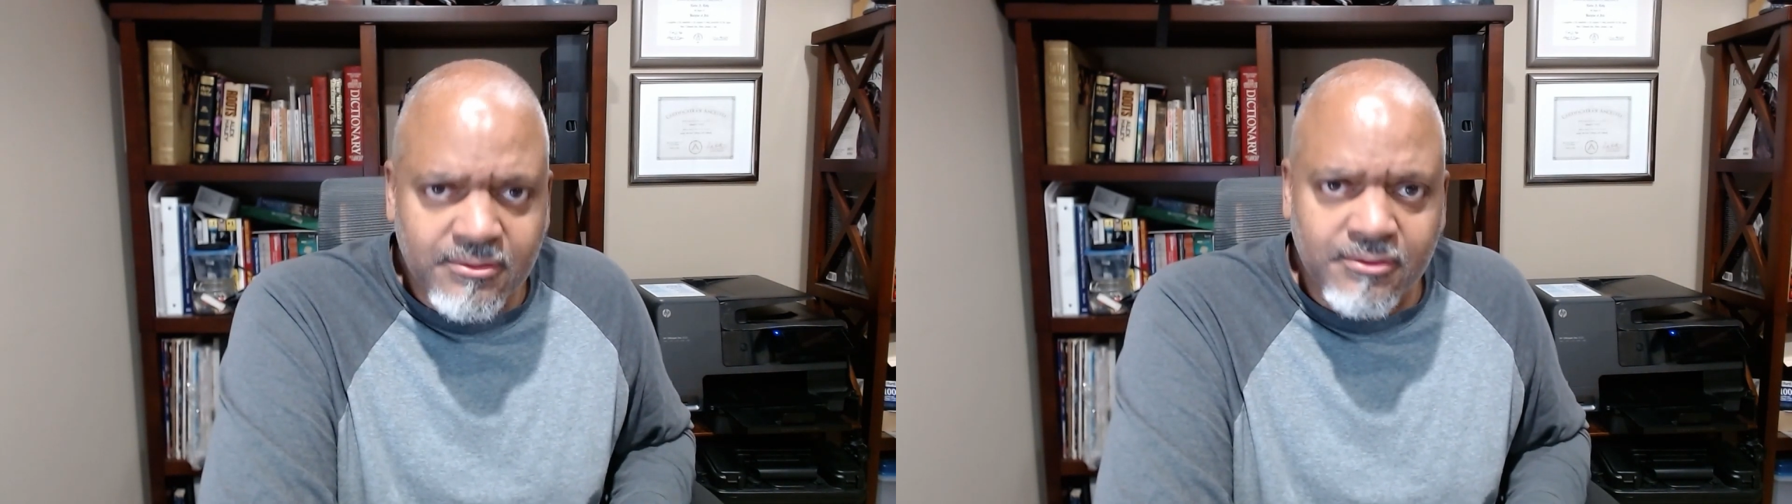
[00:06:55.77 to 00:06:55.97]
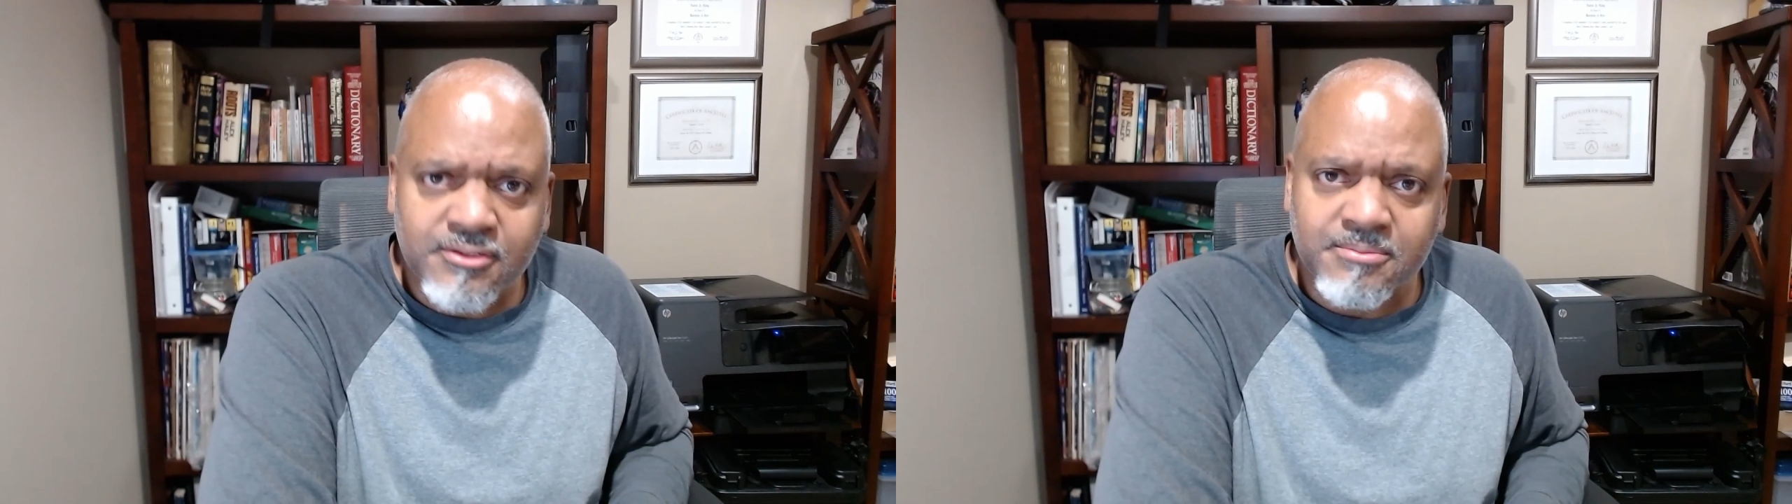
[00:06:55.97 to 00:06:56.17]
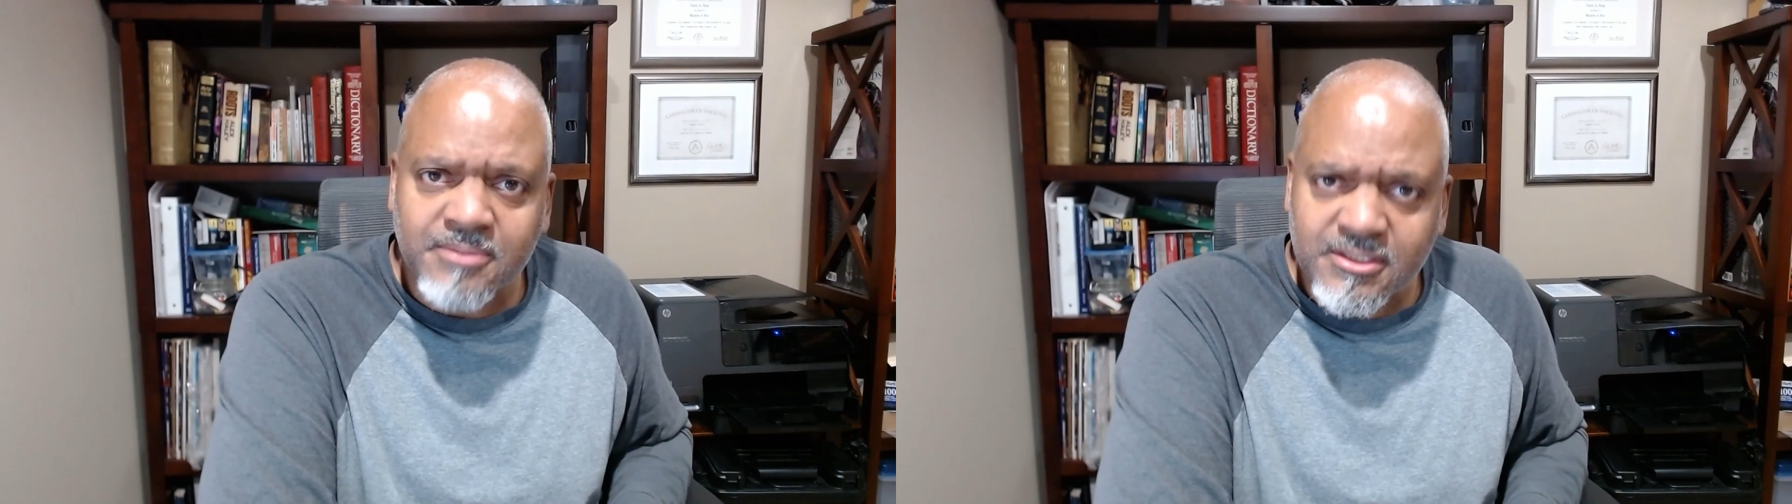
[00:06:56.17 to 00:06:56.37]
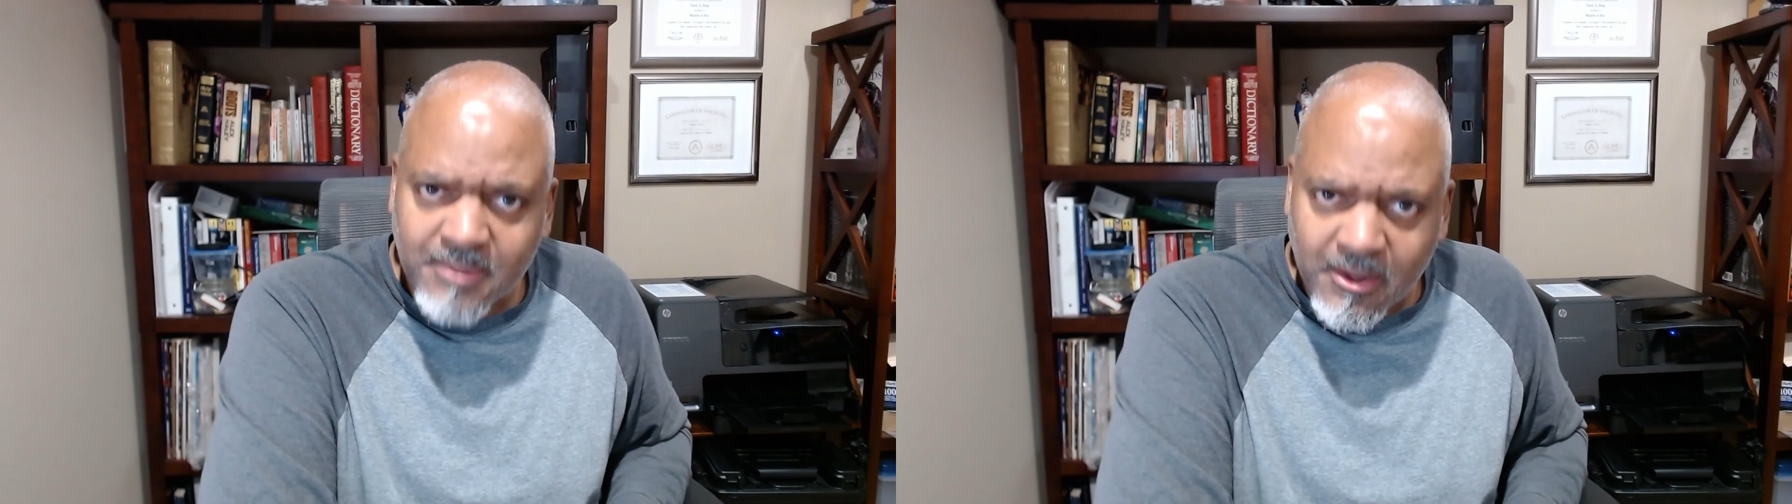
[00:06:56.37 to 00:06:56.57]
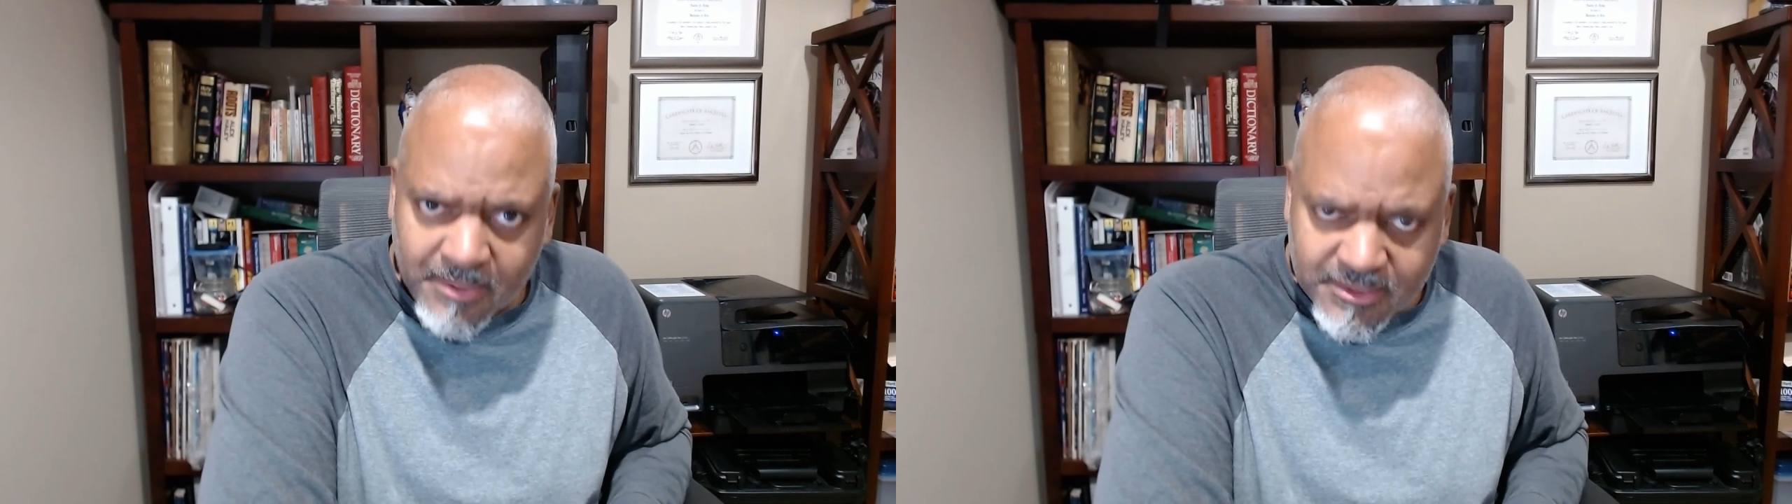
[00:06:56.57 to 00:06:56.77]

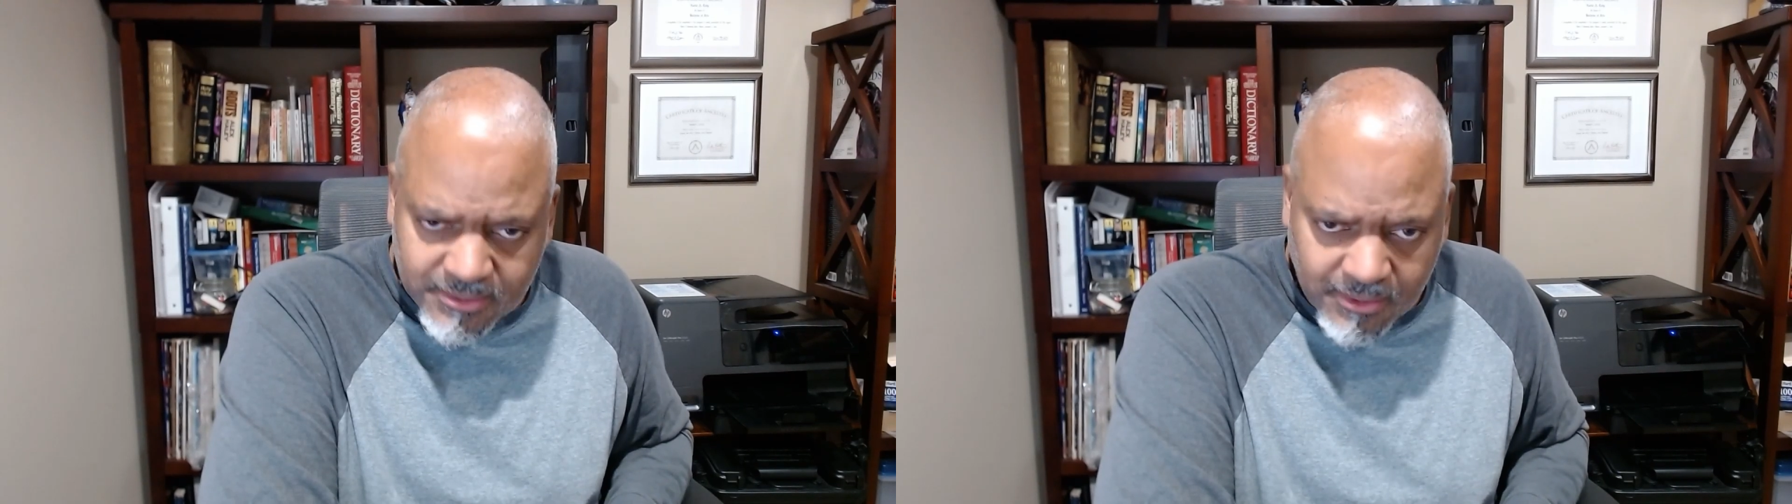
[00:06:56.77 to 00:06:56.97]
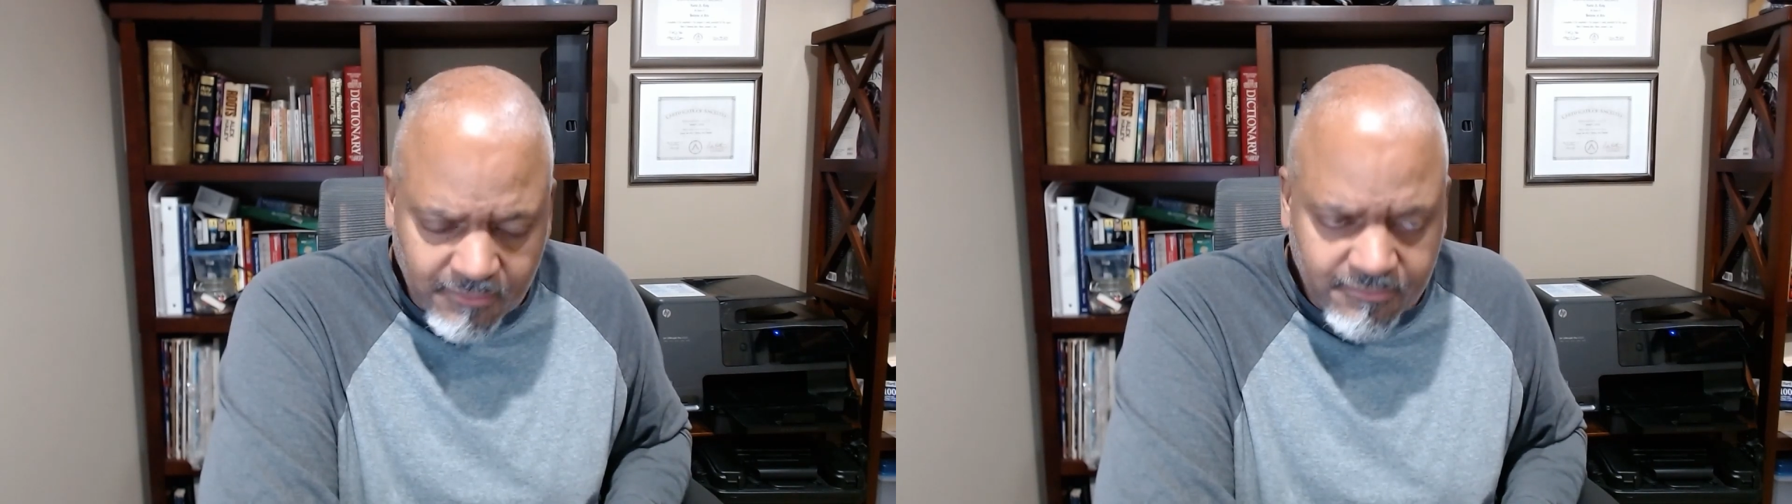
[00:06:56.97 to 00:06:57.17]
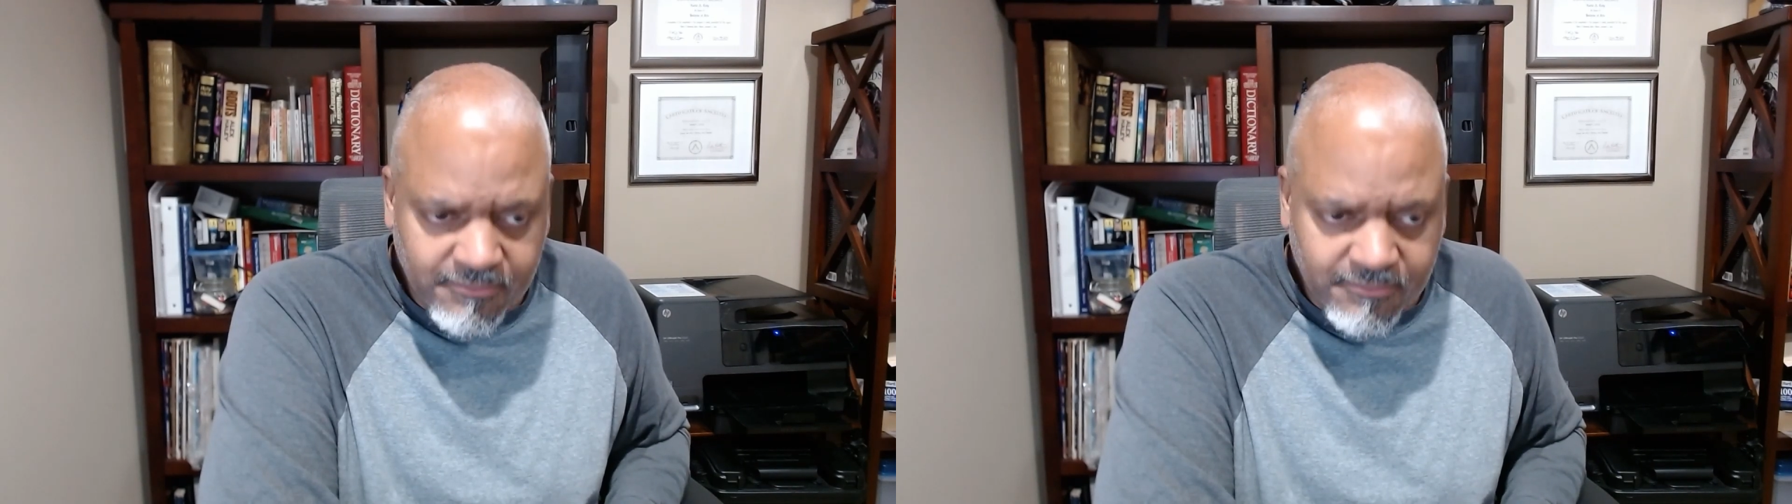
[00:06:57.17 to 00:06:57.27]
about myself,